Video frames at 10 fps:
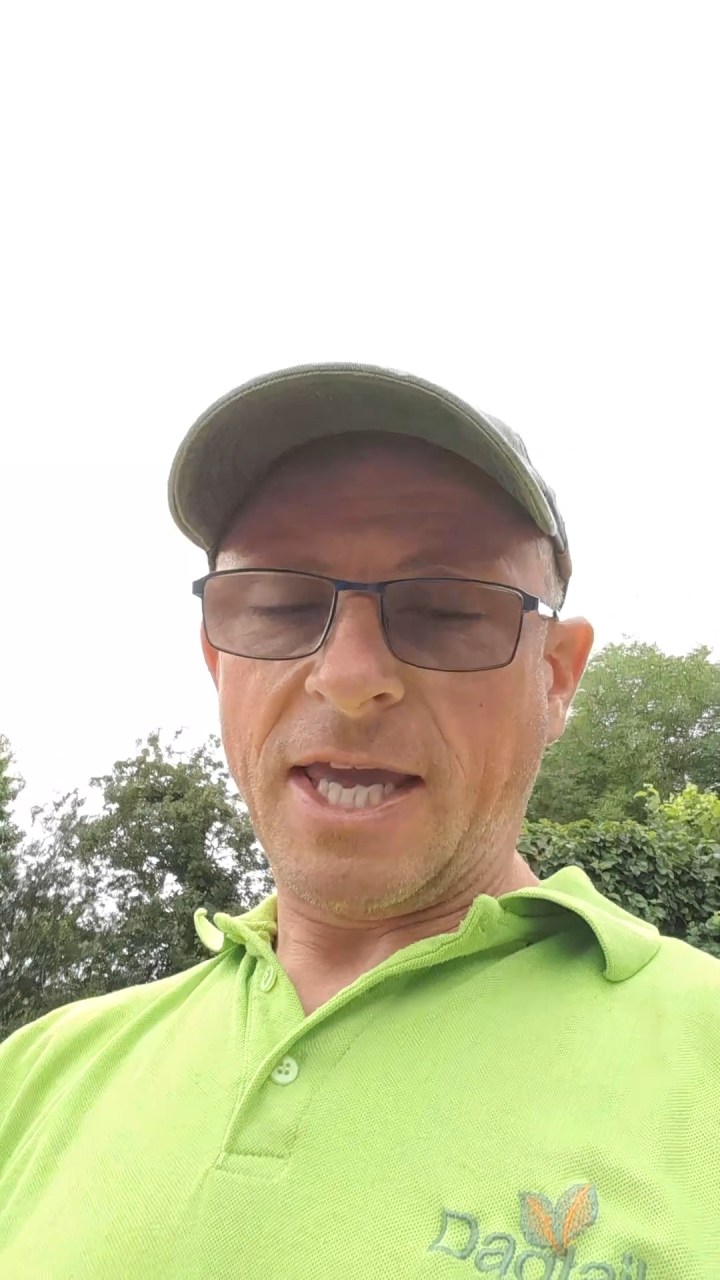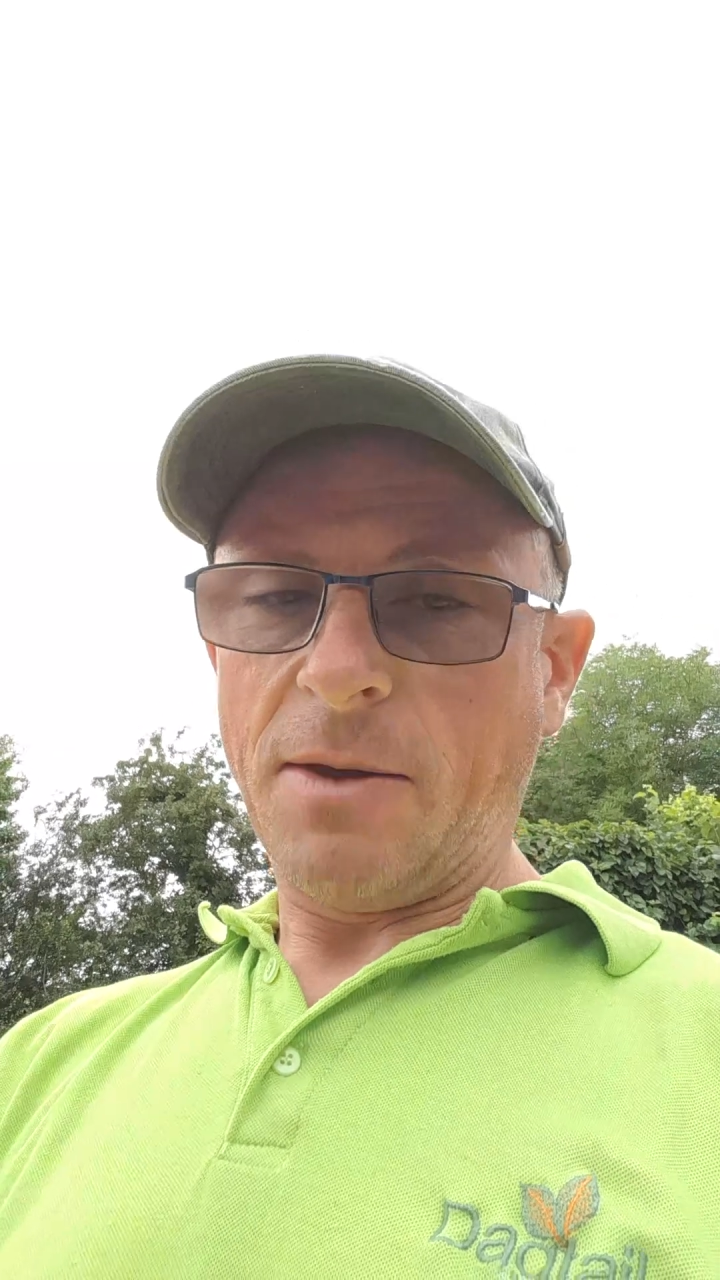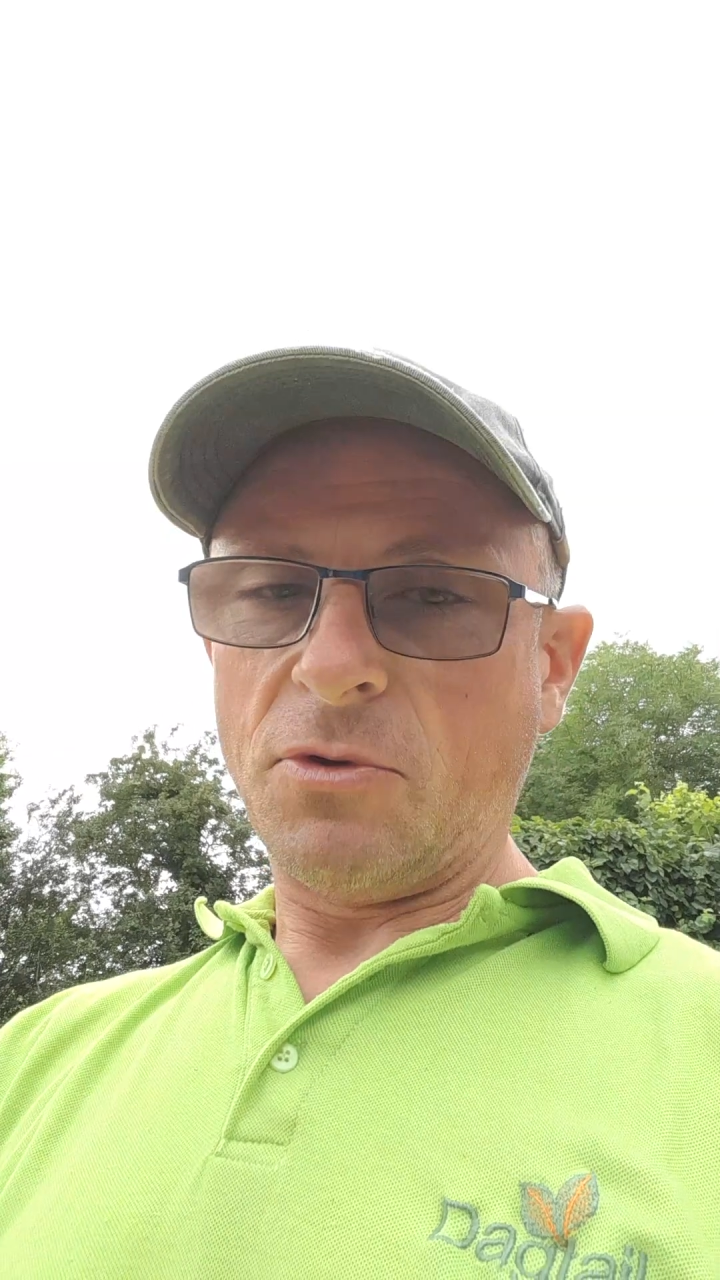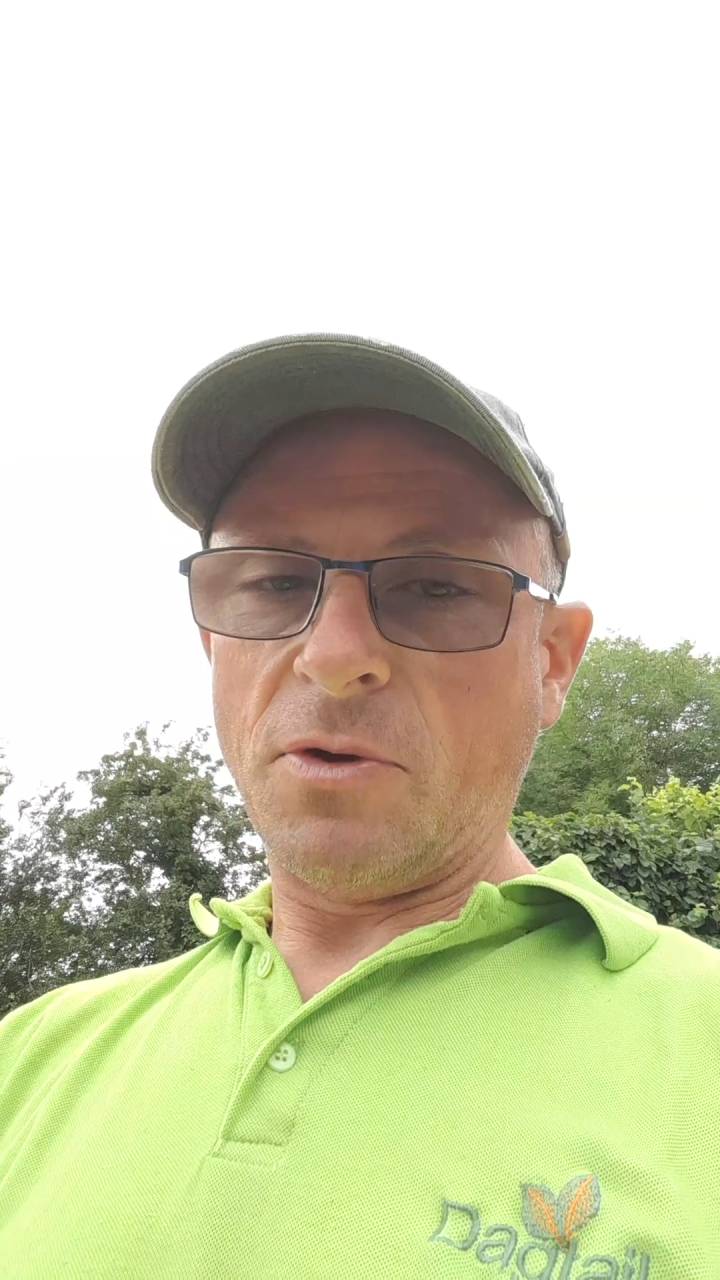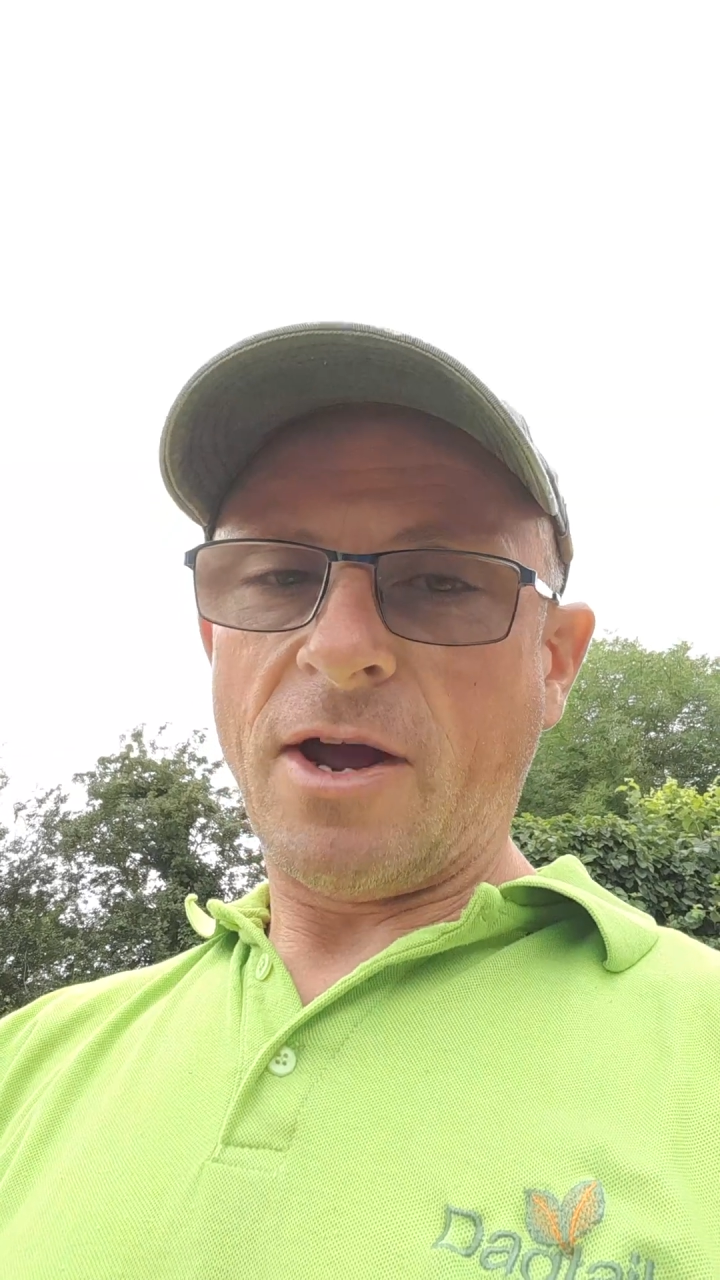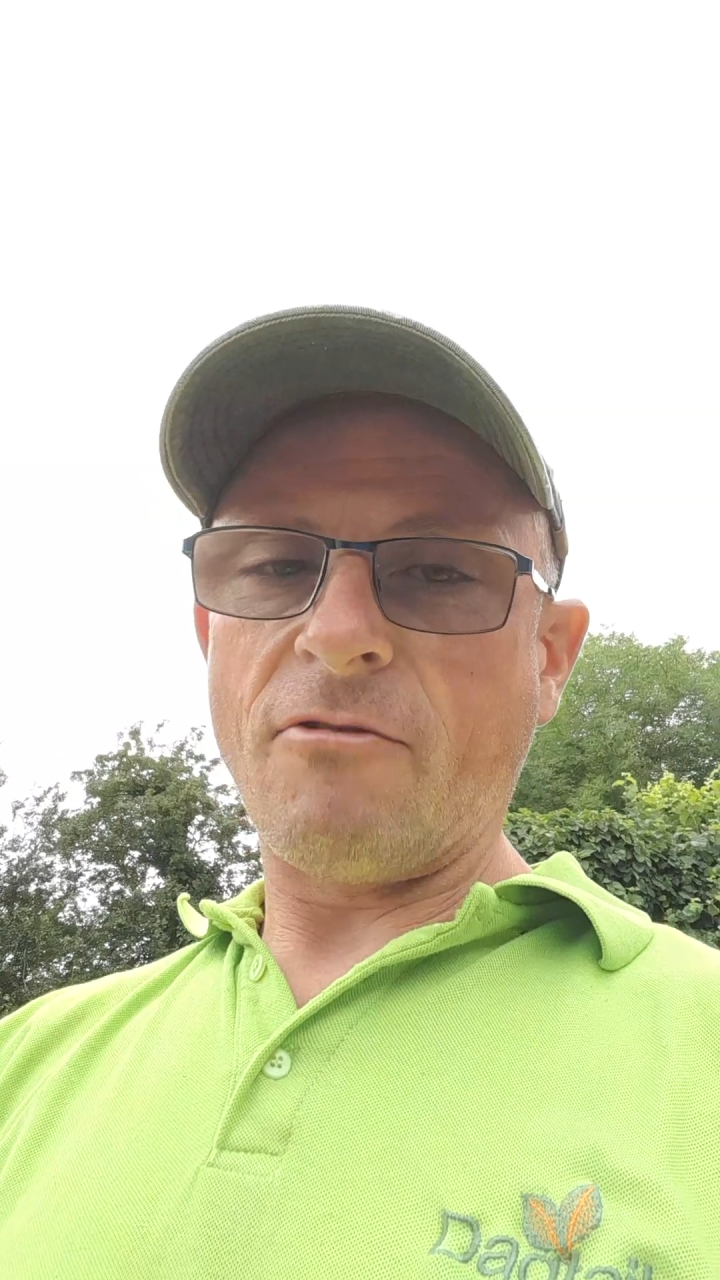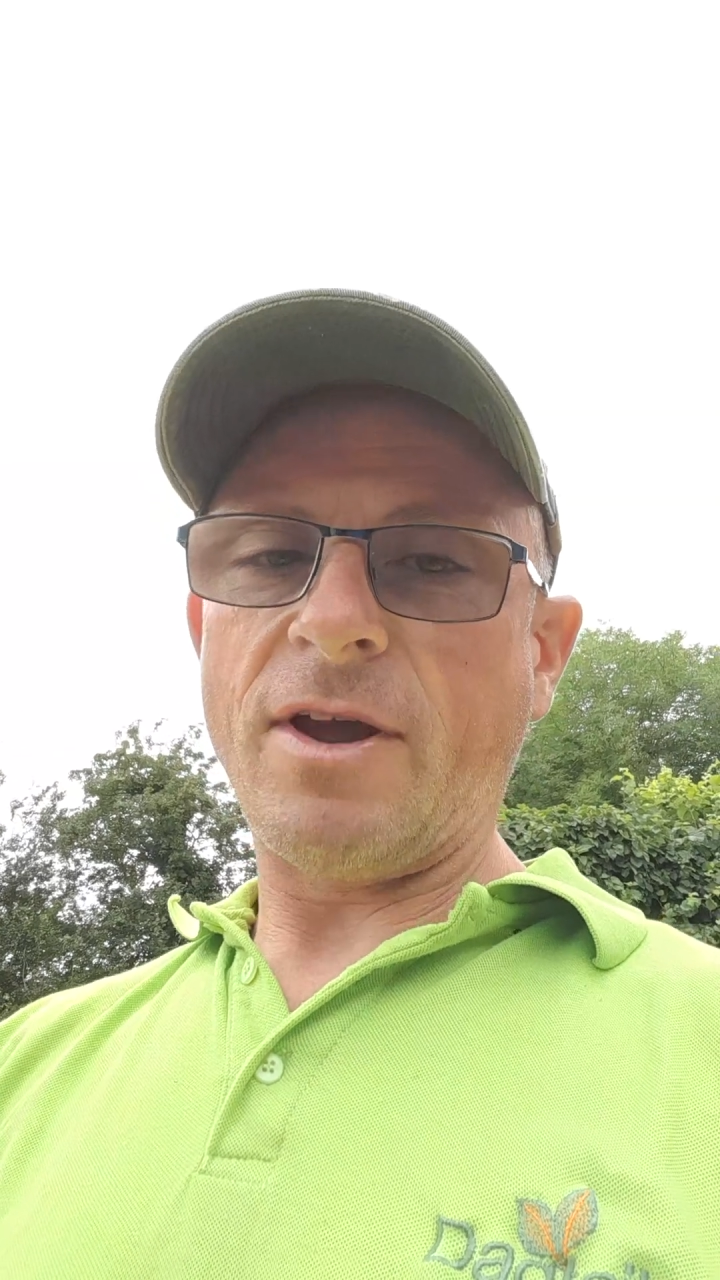keep doing our